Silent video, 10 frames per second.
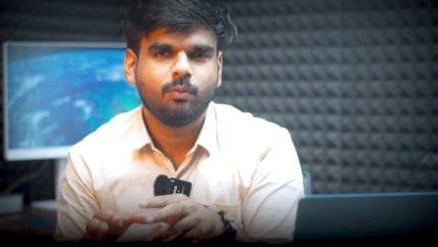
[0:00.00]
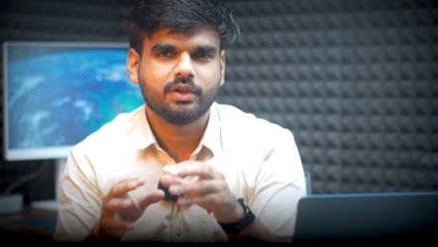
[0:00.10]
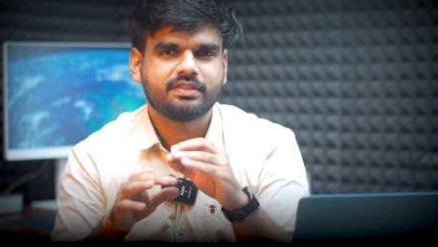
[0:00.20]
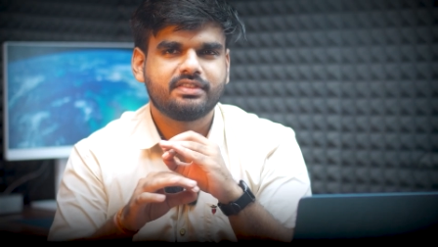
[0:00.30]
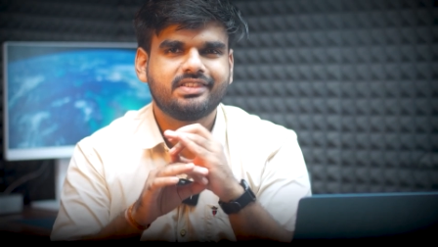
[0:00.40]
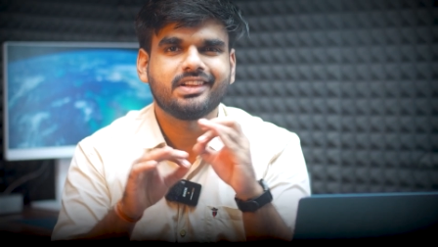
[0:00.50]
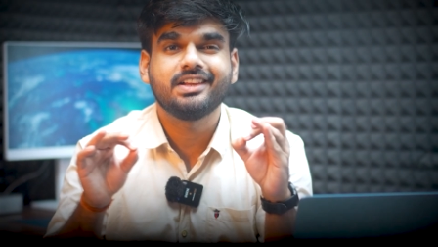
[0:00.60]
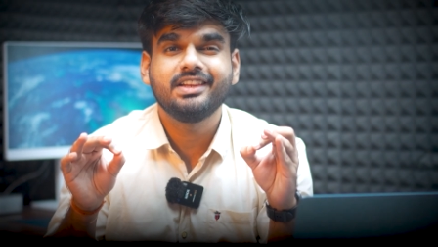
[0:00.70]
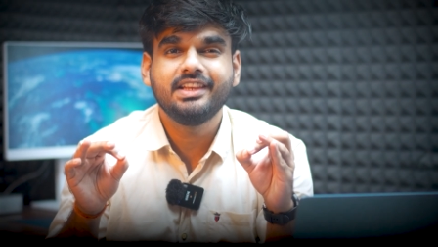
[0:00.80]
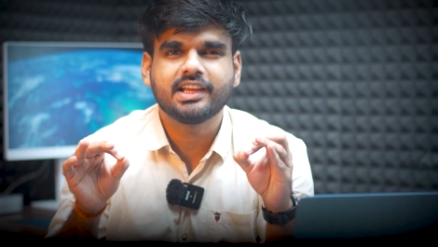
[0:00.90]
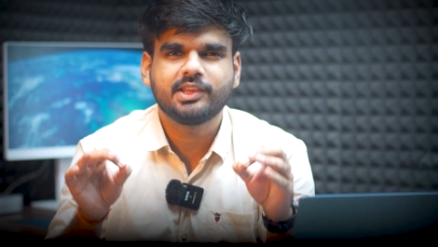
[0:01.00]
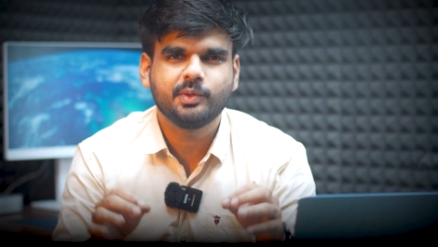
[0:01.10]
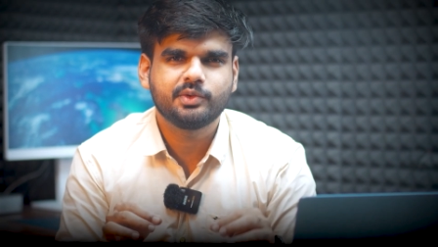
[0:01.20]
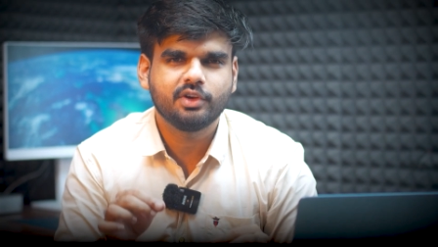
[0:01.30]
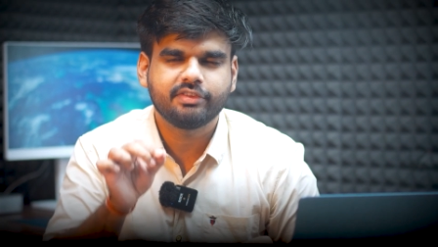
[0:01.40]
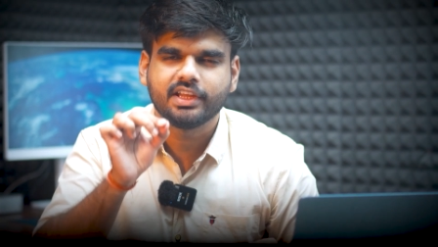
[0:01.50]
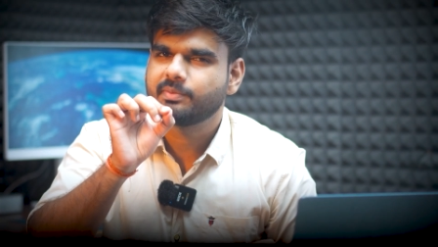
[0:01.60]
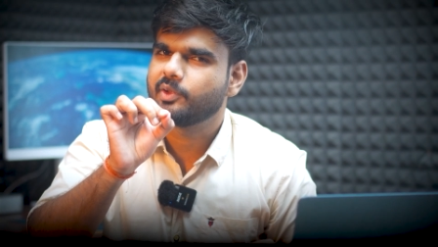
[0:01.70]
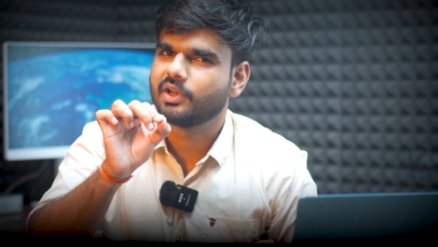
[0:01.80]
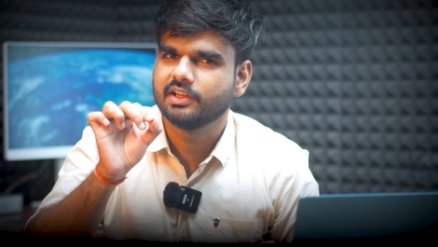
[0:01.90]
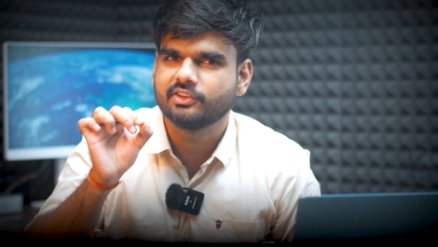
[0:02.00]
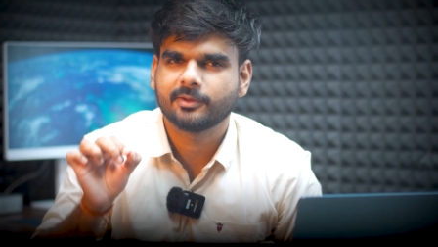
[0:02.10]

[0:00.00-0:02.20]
was suddenly accused of espionage.